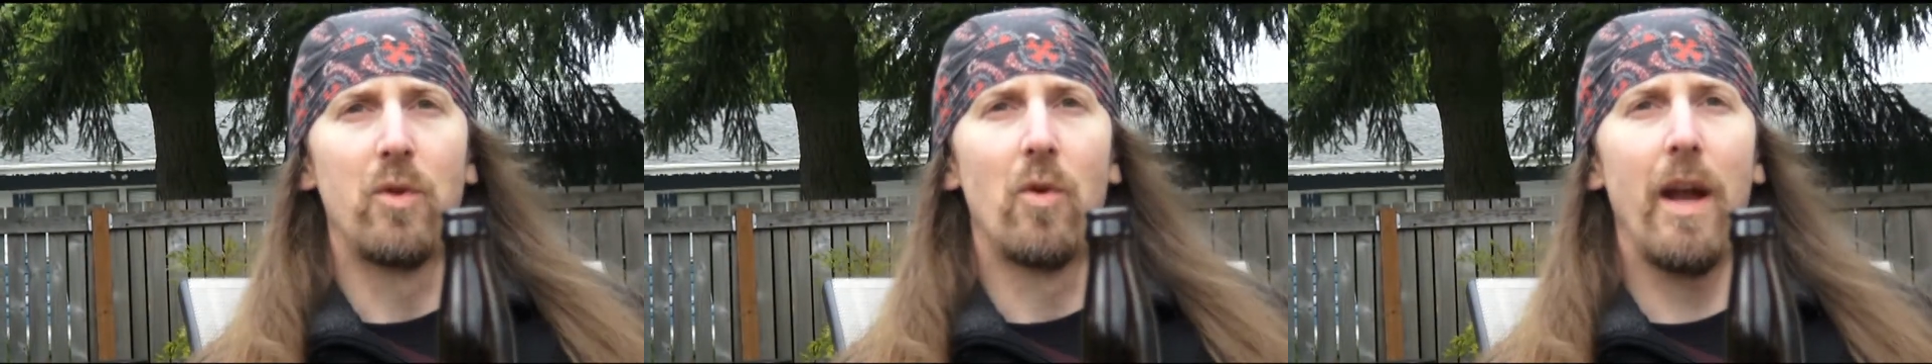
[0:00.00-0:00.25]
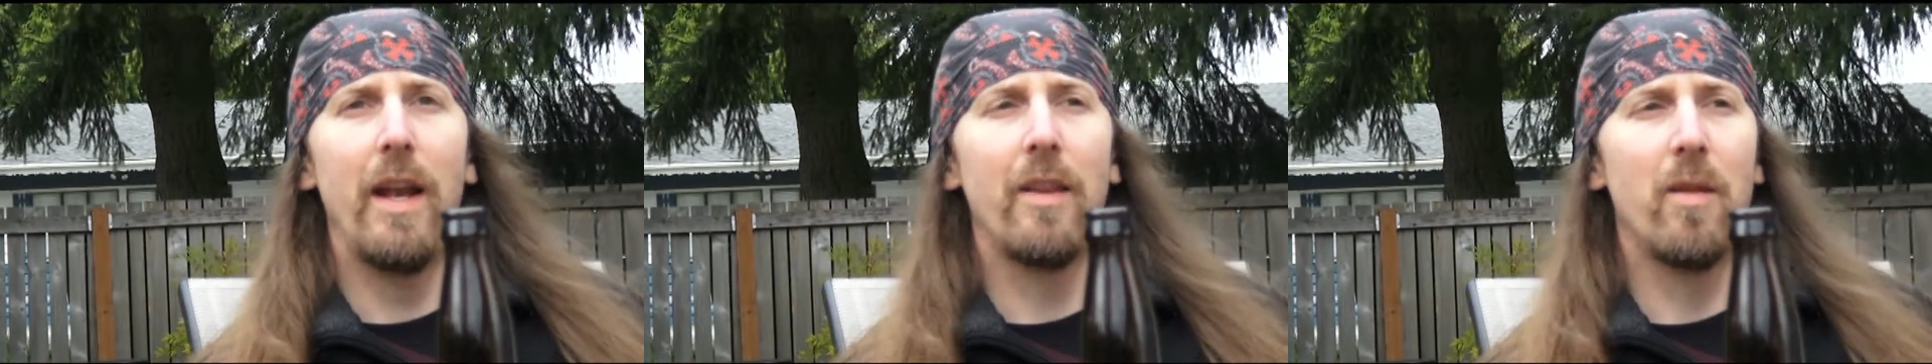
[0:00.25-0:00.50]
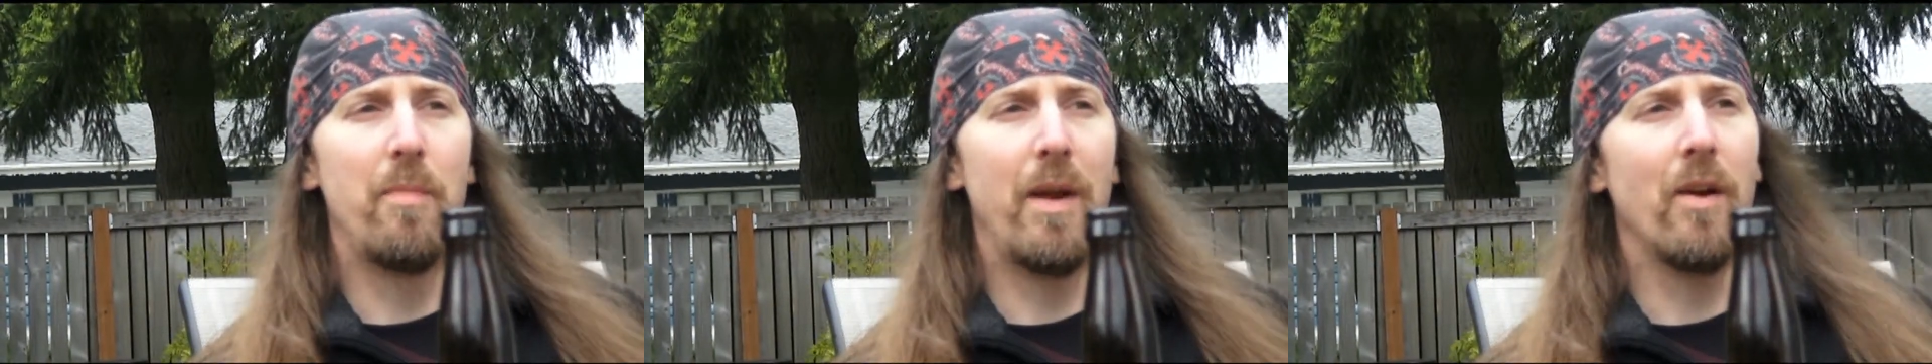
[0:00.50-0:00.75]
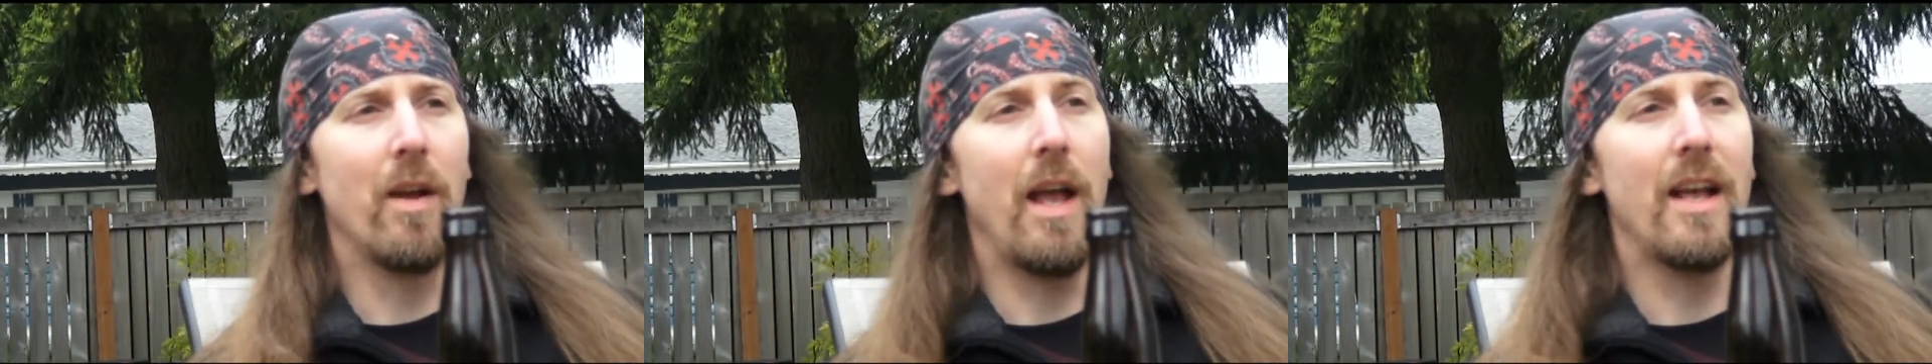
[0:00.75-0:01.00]
grading the
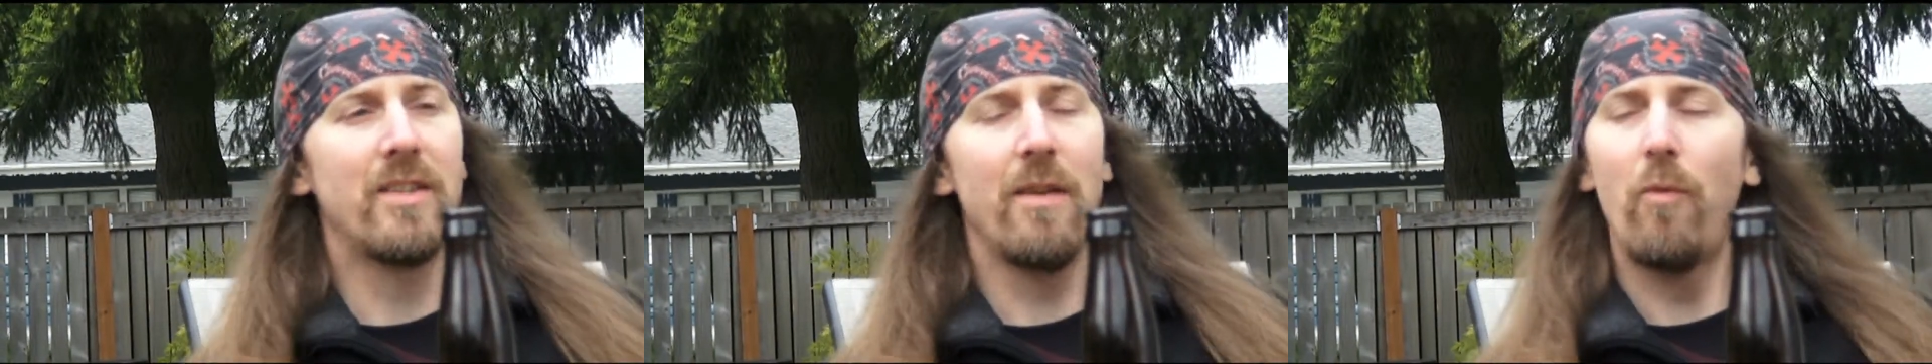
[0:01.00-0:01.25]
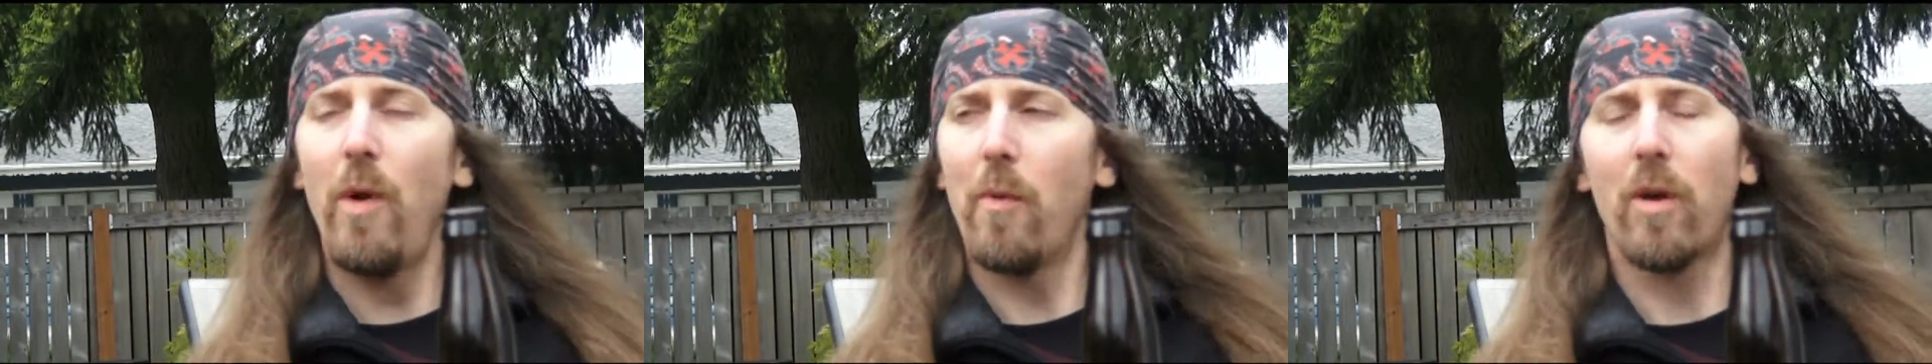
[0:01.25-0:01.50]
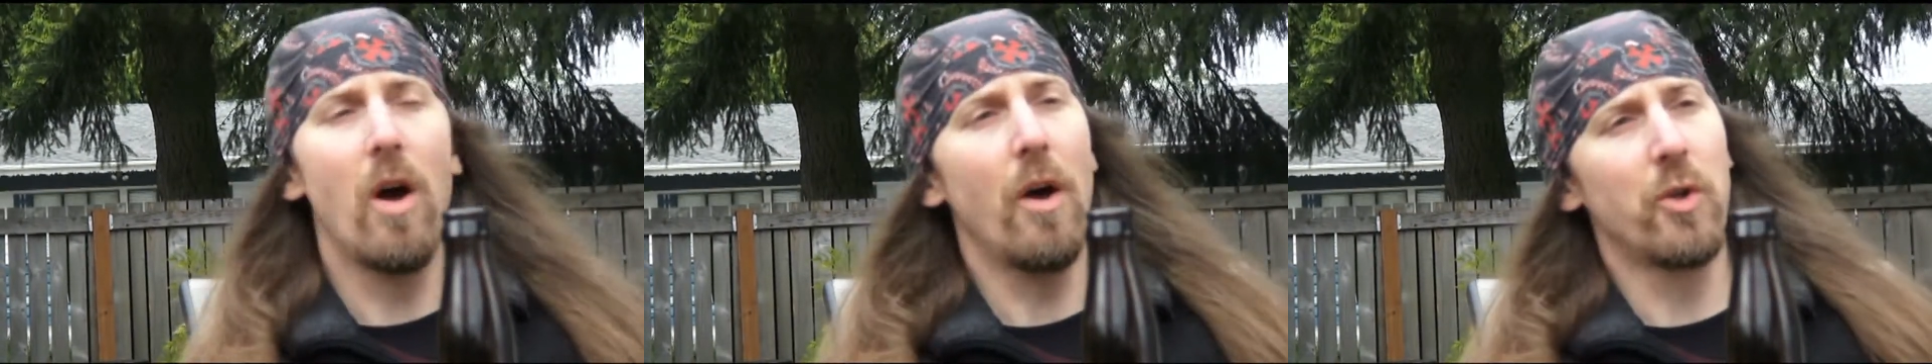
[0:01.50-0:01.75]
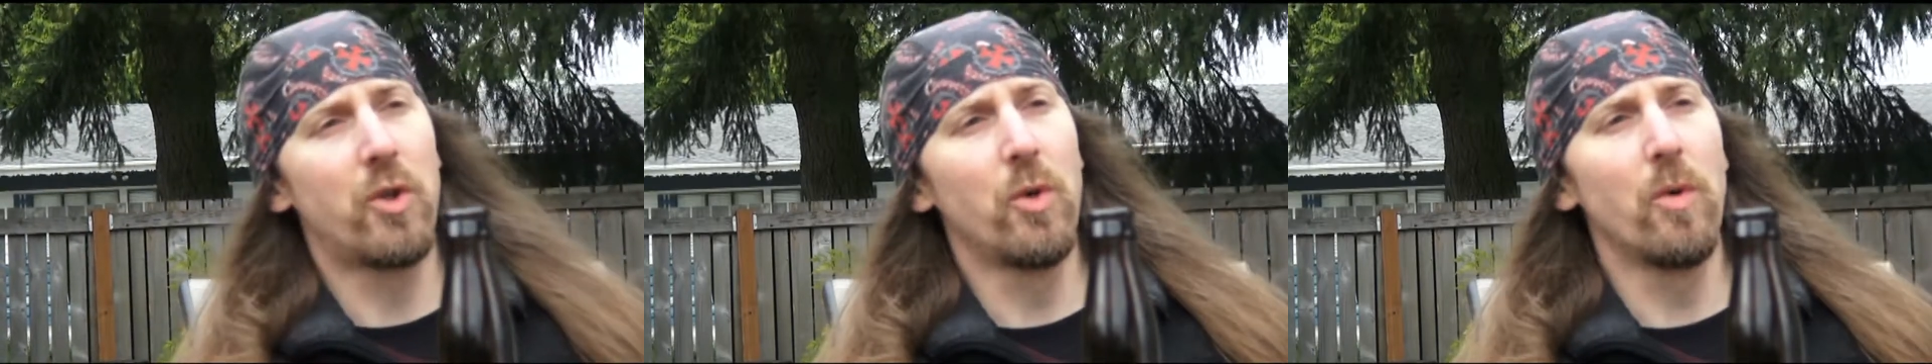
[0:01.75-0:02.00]
beer as if we were
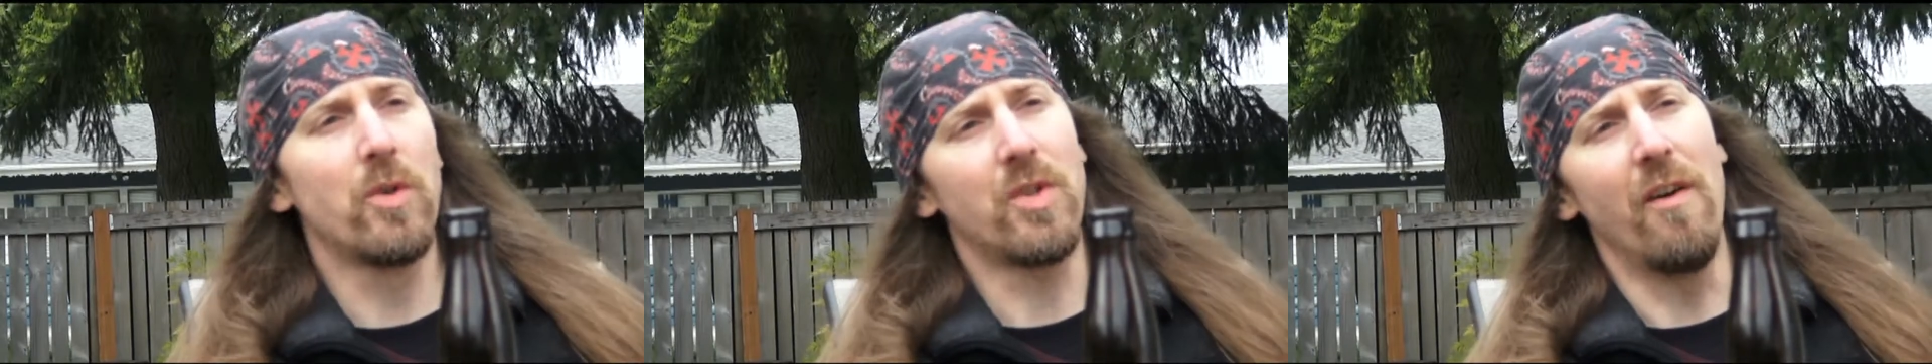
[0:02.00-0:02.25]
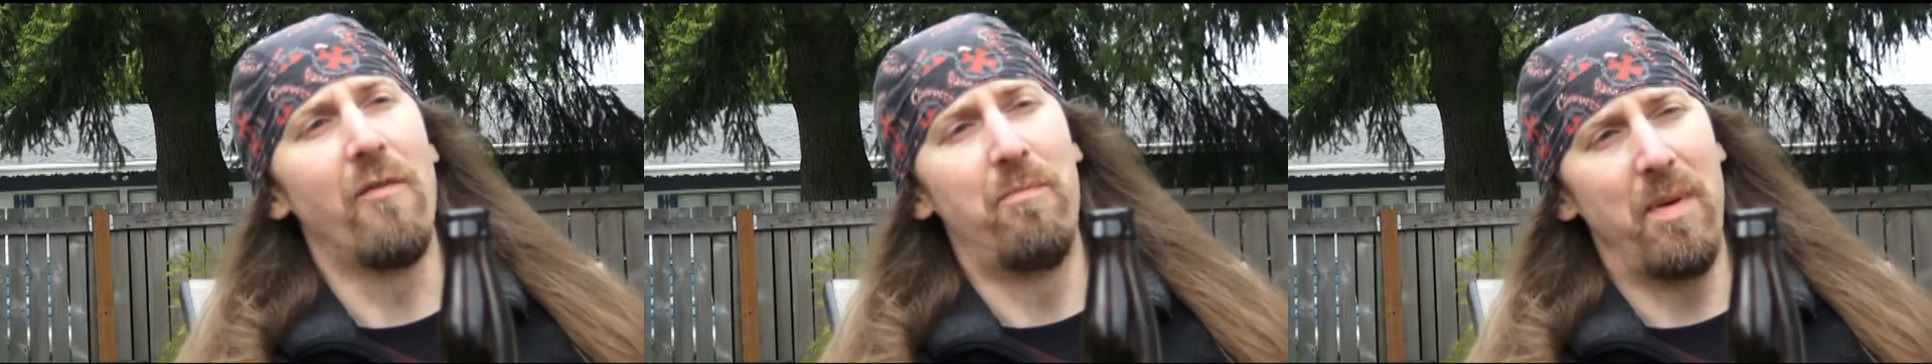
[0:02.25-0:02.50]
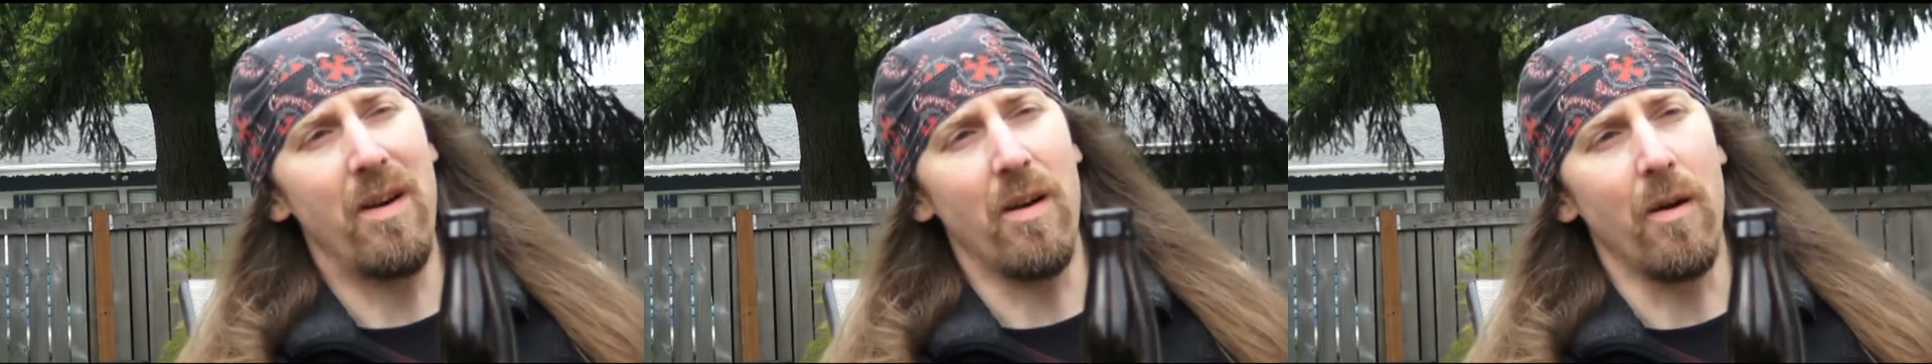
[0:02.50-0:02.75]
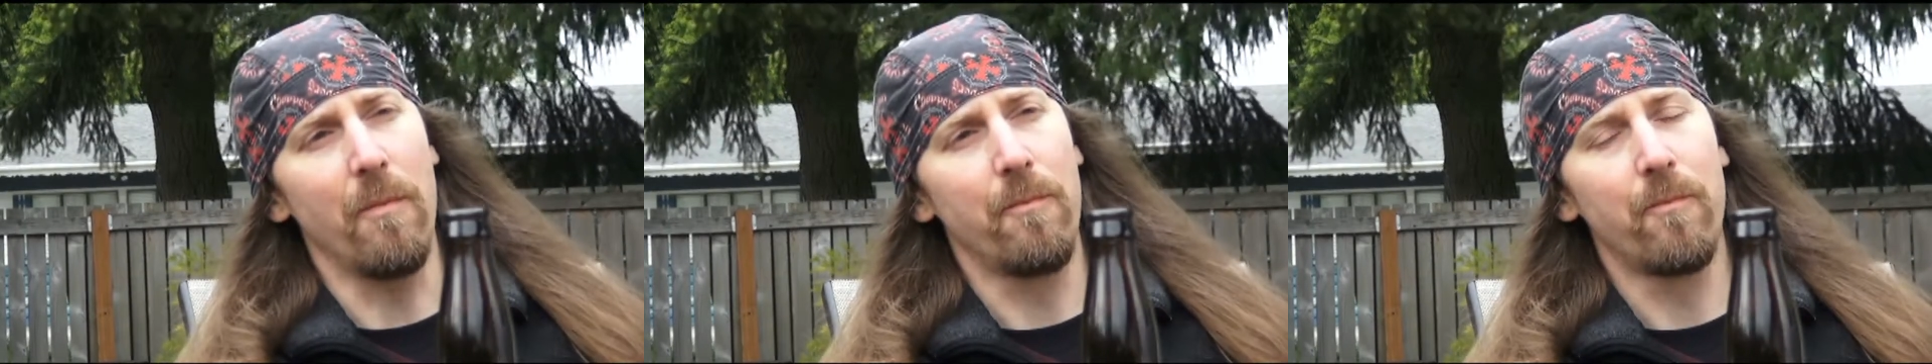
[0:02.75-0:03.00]
connoisseurs of beer.